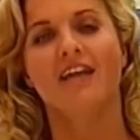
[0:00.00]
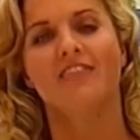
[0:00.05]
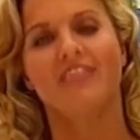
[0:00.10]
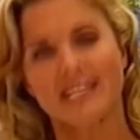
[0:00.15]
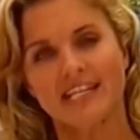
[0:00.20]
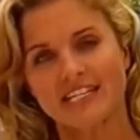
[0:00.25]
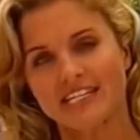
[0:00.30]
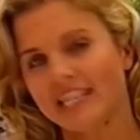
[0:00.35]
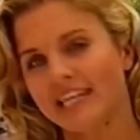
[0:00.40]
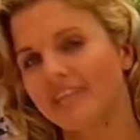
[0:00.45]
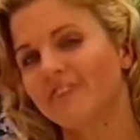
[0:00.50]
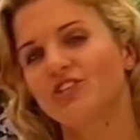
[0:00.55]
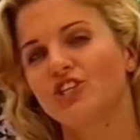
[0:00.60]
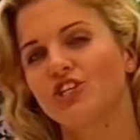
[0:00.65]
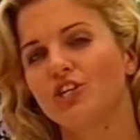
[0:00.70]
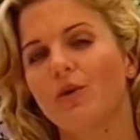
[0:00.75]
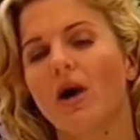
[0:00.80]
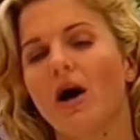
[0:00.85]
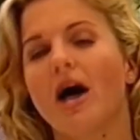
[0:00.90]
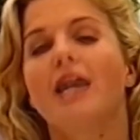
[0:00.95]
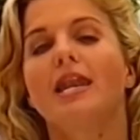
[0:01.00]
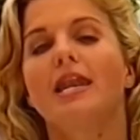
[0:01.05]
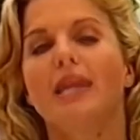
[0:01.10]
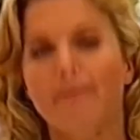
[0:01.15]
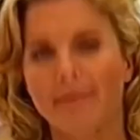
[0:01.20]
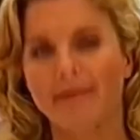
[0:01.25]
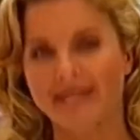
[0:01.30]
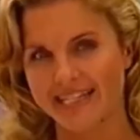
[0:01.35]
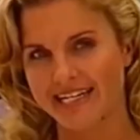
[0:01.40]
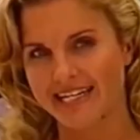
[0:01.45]
This gives you
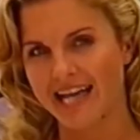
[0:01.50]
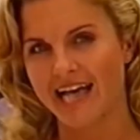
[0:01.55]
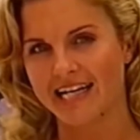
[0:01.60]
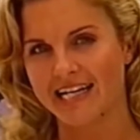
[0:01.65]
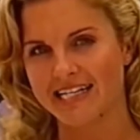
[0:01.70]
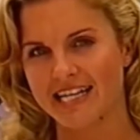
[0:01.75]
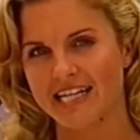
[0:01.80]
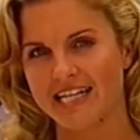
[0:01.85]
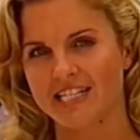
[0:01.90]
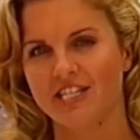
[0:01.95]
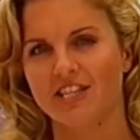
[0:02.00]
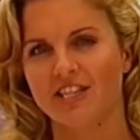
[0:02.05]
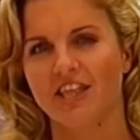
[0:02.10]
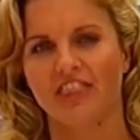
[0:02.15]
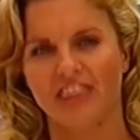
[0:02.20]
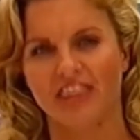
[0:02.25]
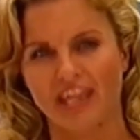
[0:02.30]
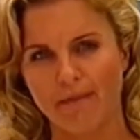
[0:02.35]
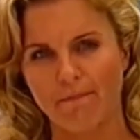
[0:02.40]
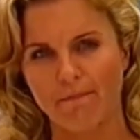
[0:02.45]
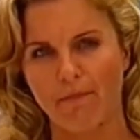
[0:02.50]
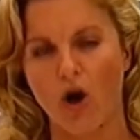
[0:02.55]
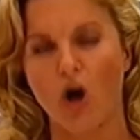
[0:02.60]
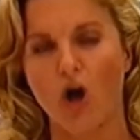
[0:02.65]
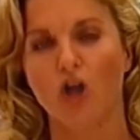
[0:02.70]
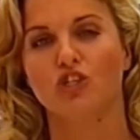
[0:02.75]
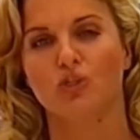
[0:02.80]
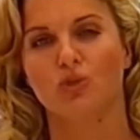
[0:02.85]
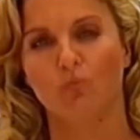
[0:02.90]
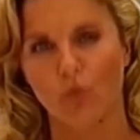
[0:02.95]
unlimited access to the theme
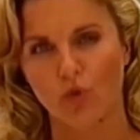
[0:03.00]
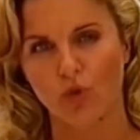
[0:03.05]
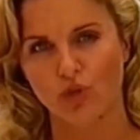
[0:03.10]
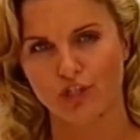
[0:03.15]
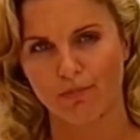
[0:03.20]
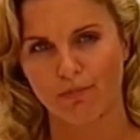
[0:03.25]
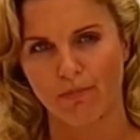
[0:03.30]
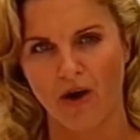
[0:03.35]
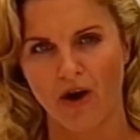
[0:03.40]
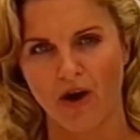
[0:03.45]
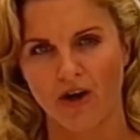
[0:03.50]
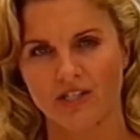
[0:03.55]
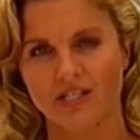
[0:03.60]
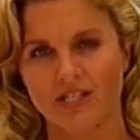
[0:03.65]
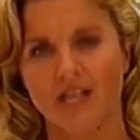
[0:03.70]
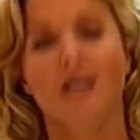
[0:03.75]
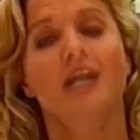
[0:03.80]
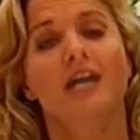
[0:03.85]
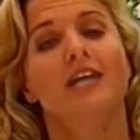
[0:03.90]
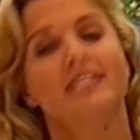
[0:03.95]
parks and water parks,